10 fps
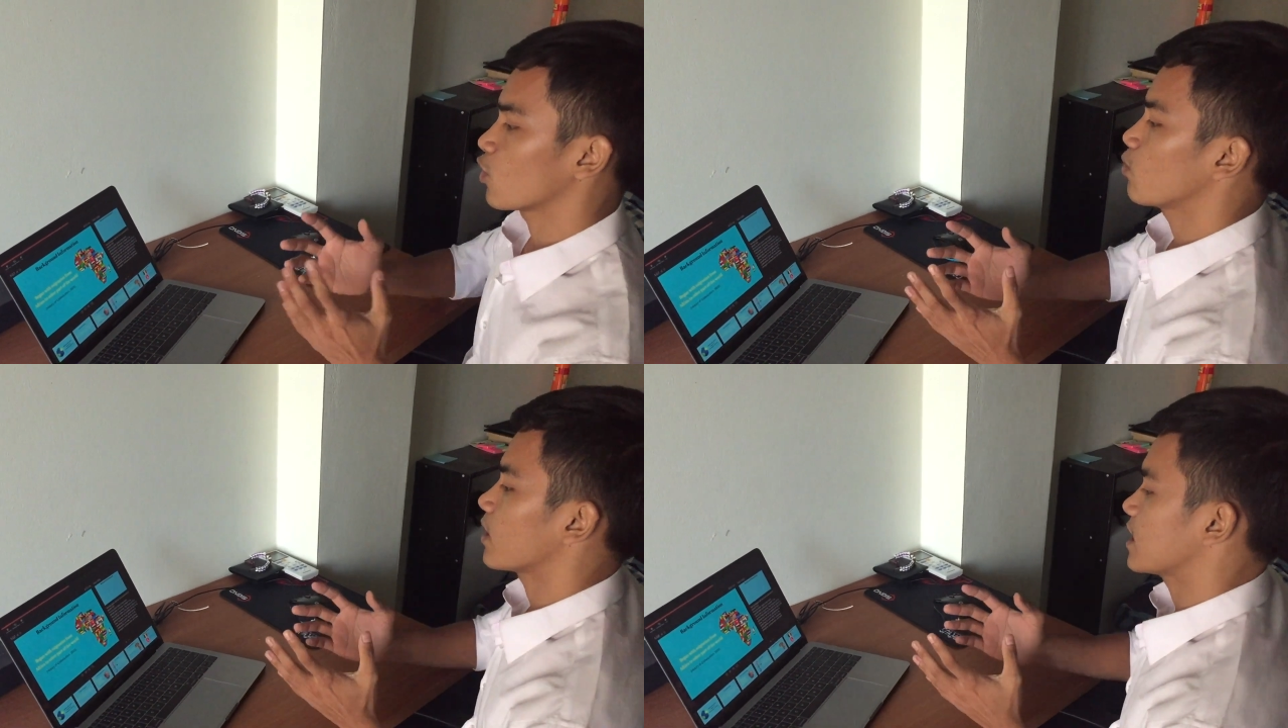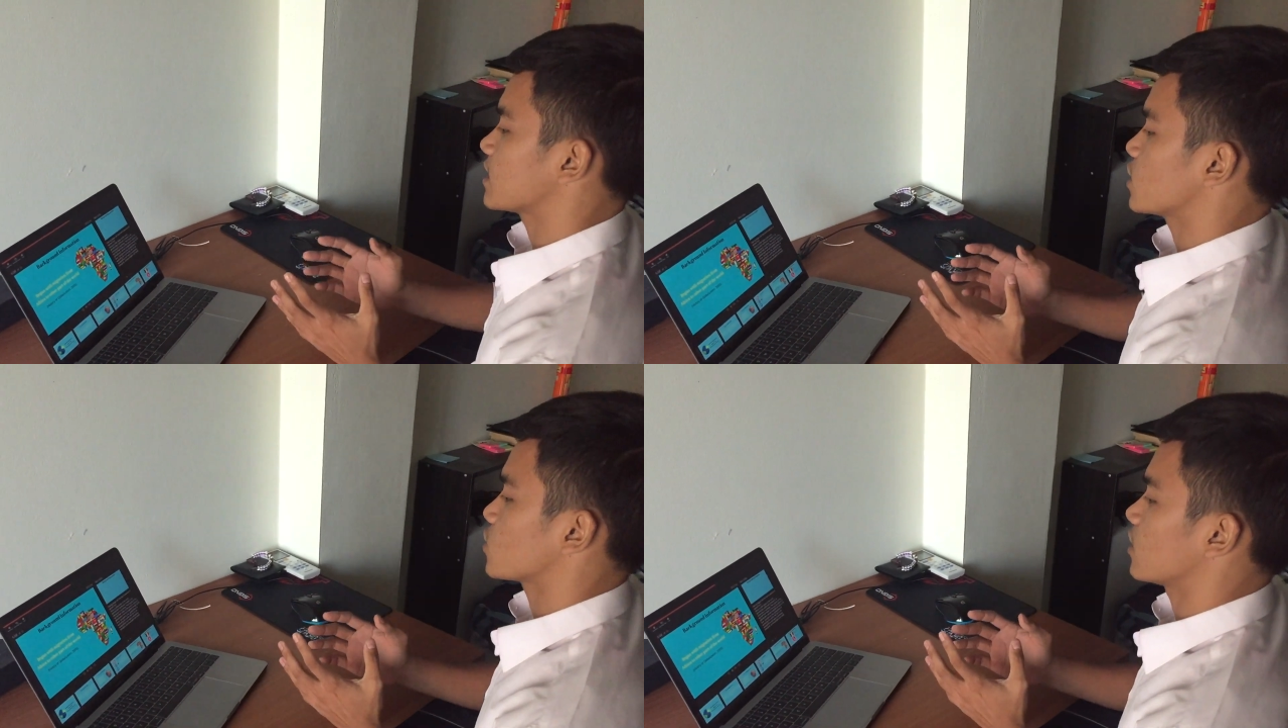
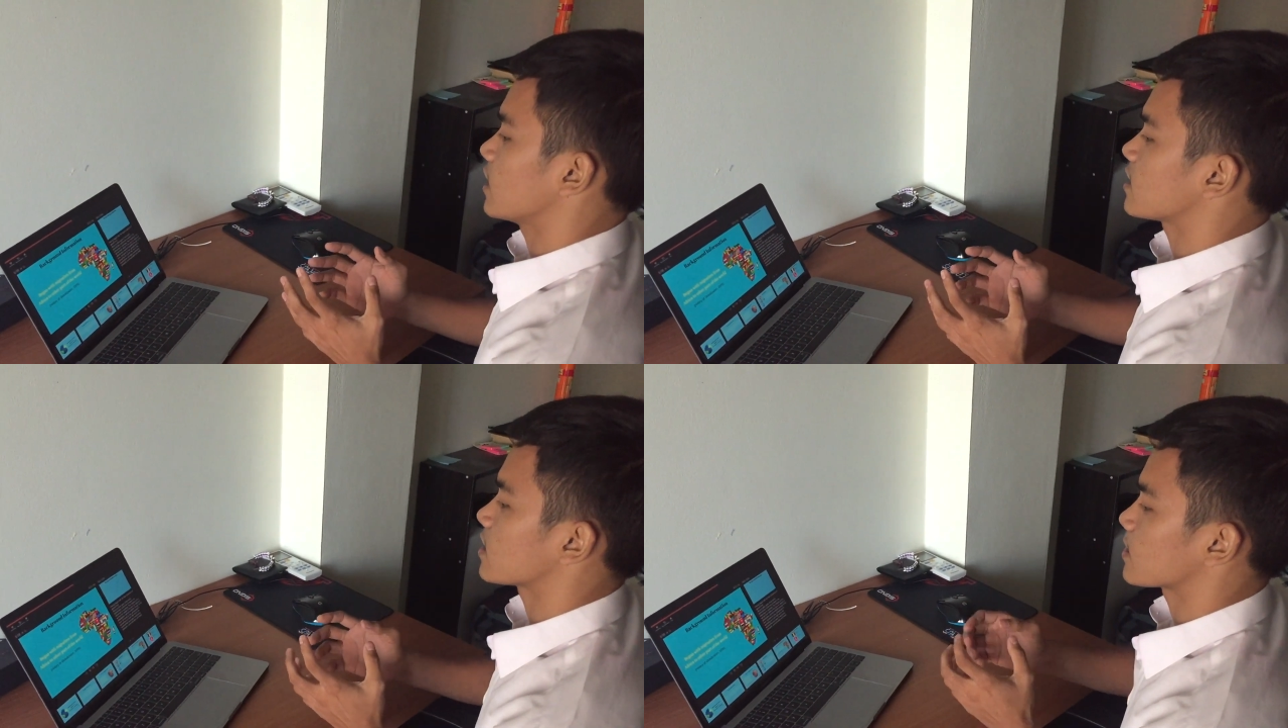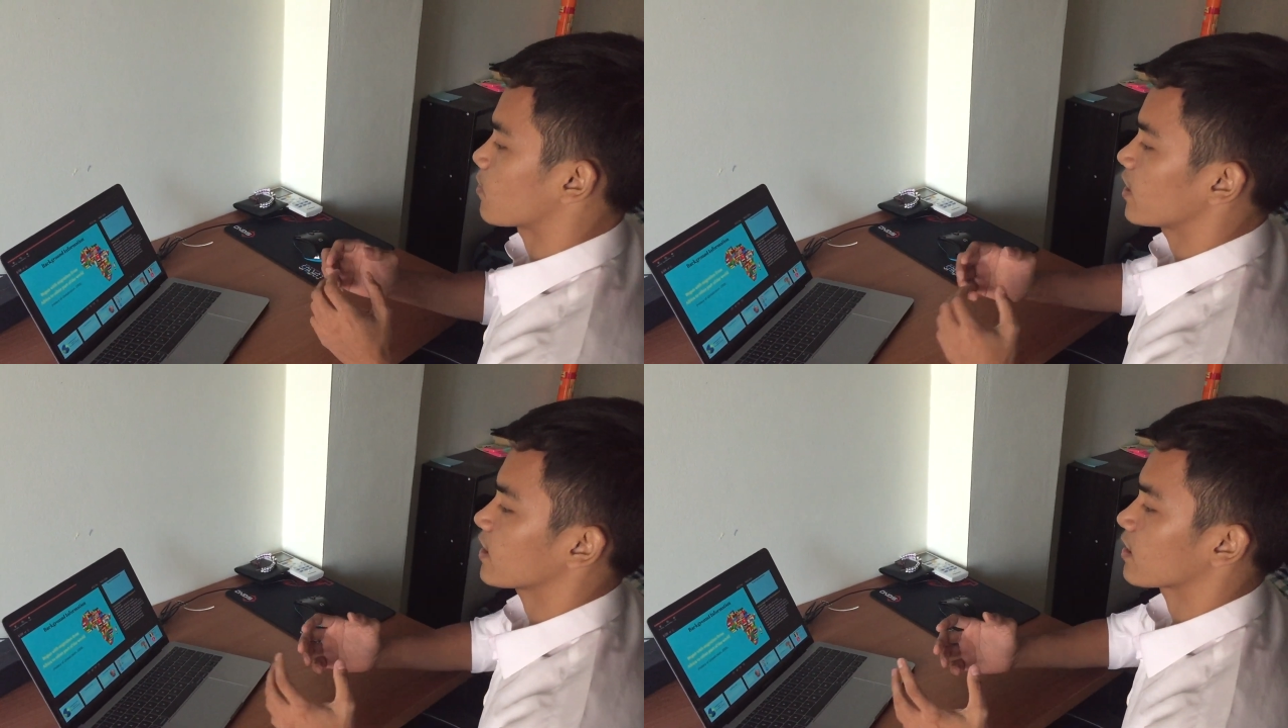globalization is
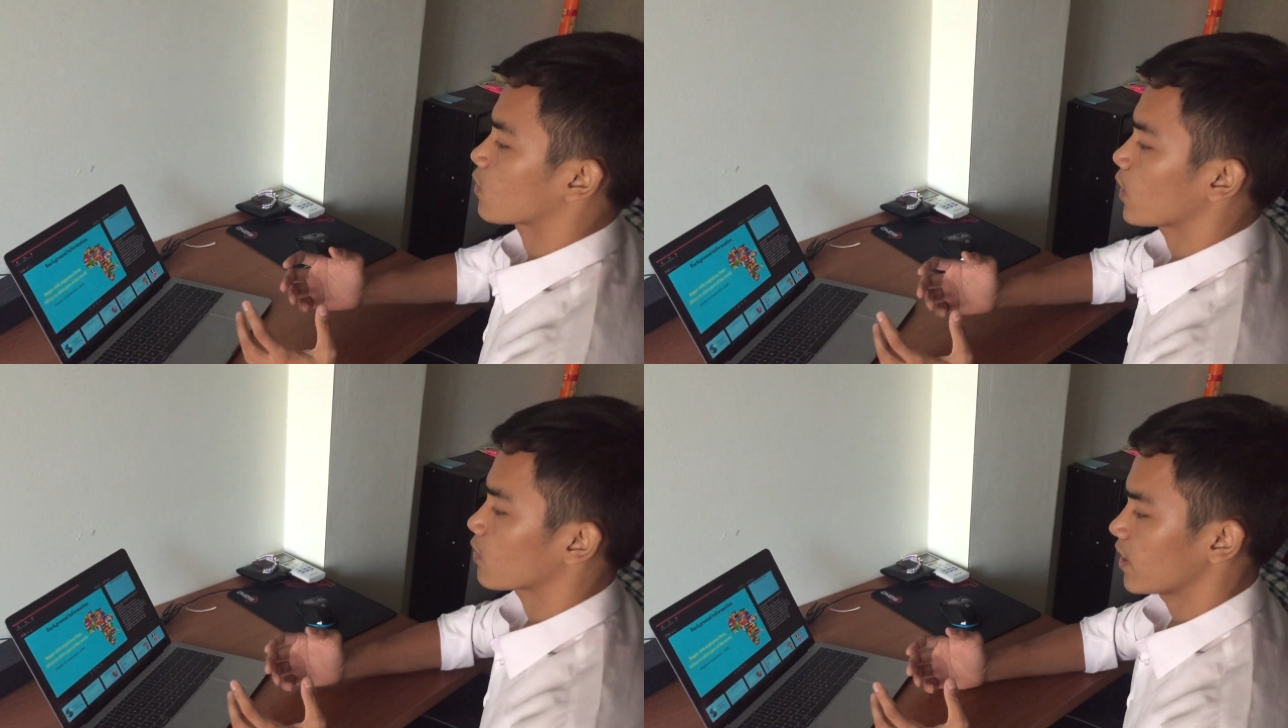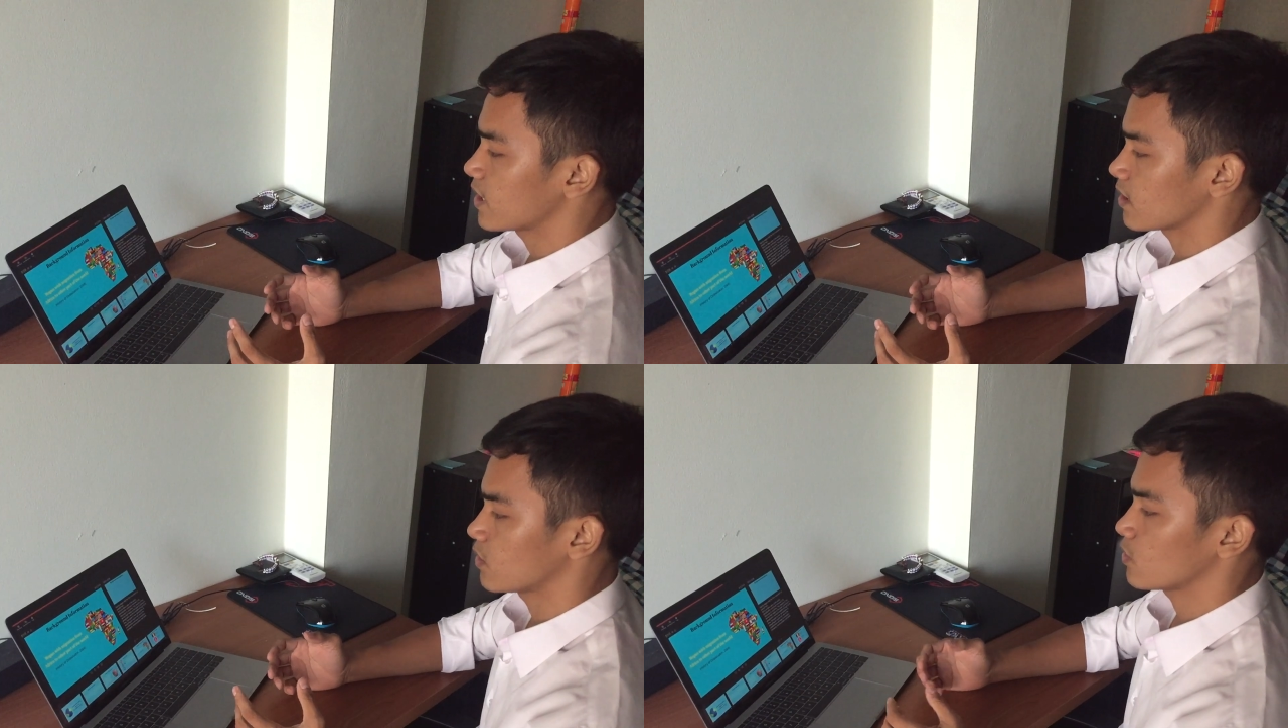spreading at a quick
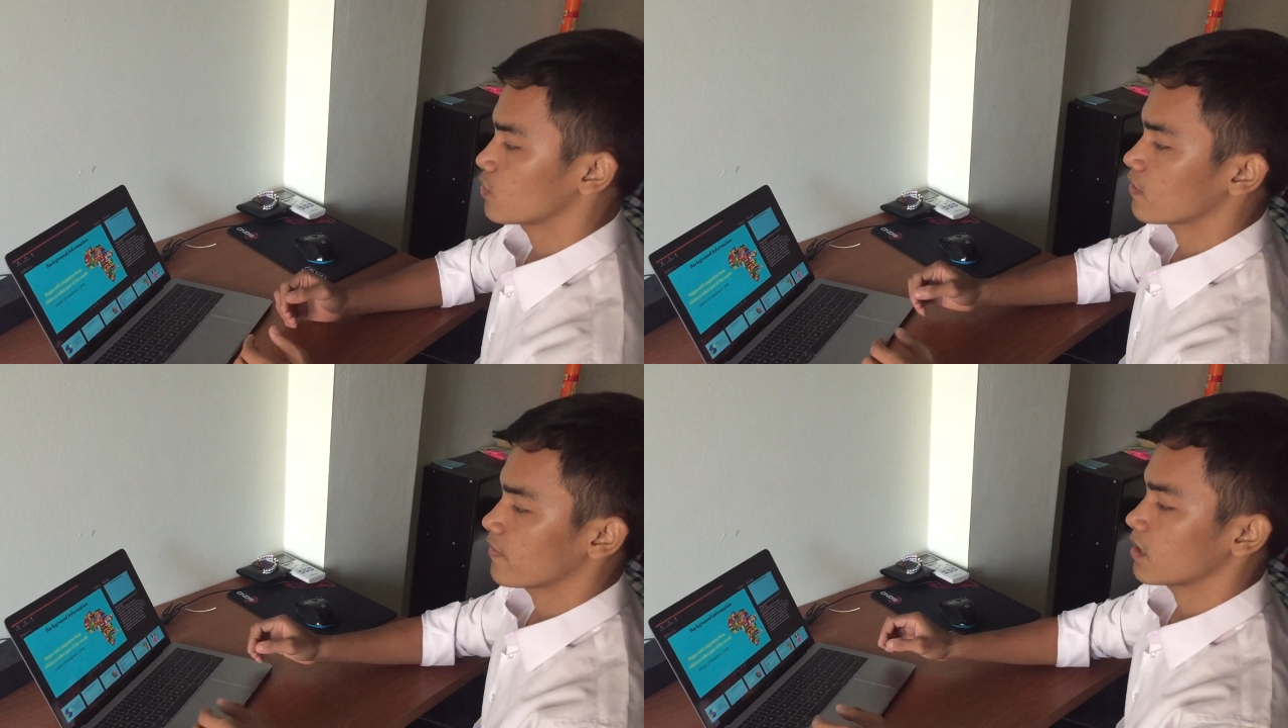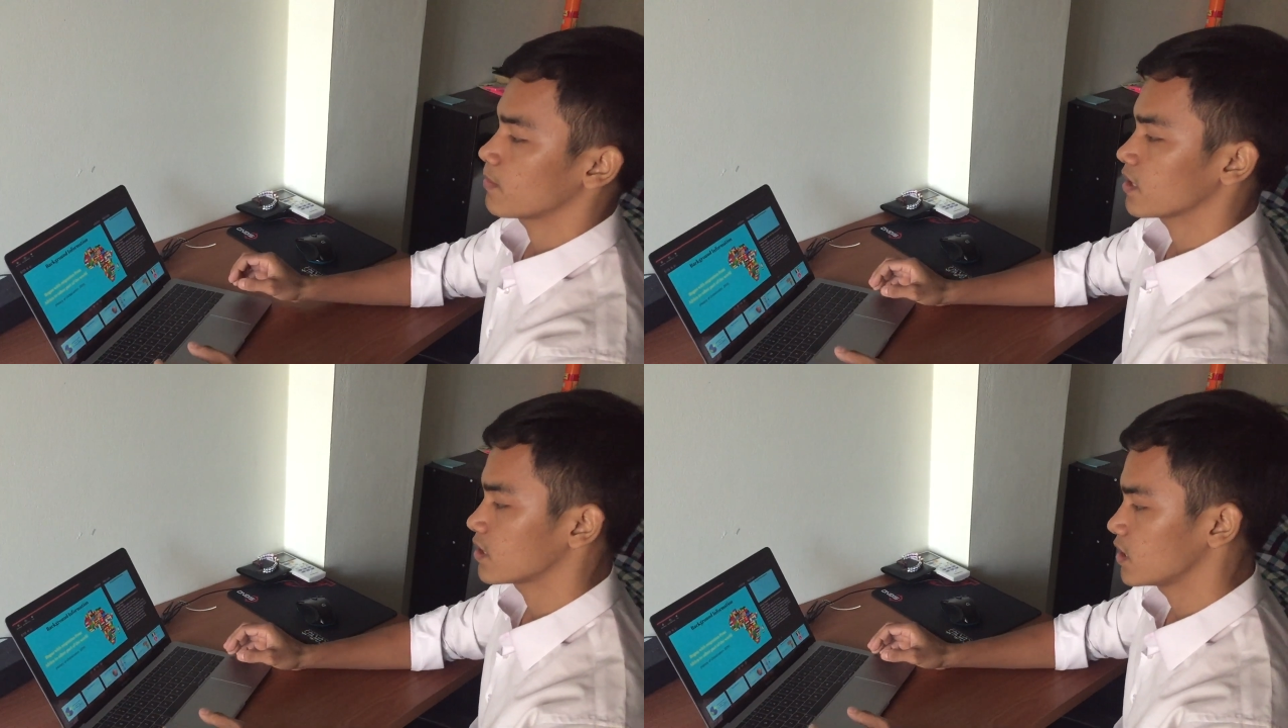rate due to the
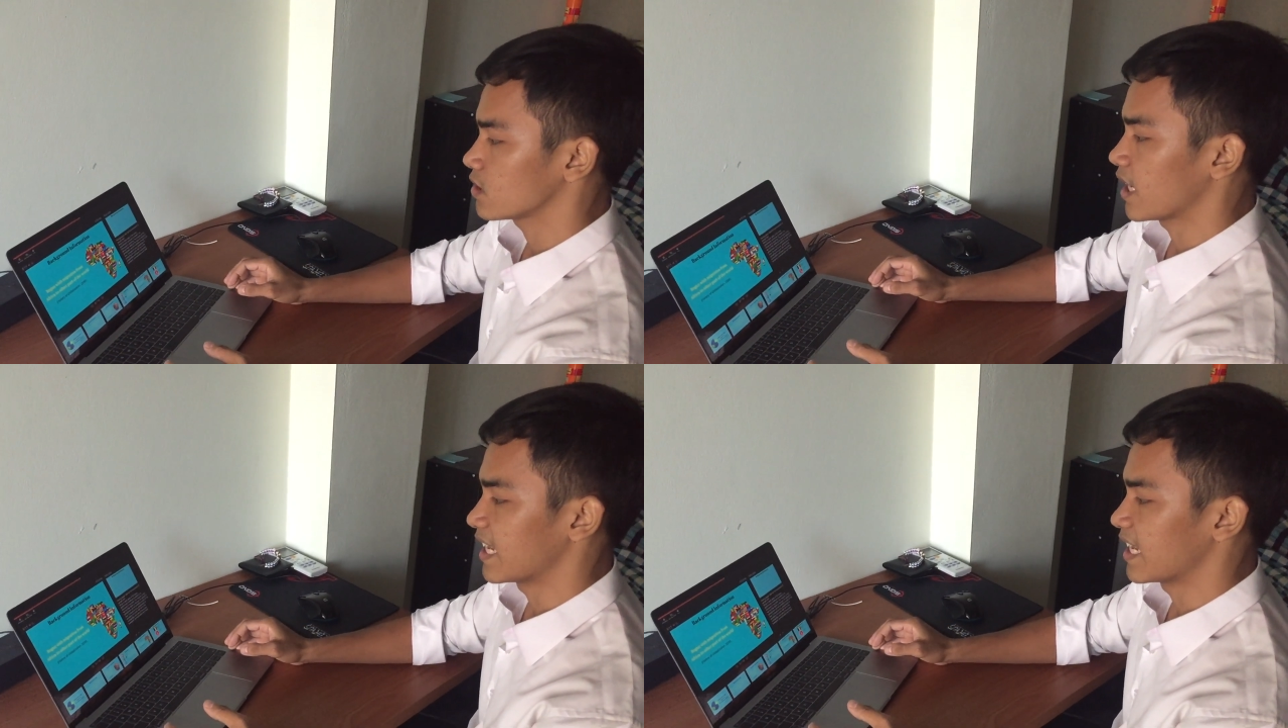availabilities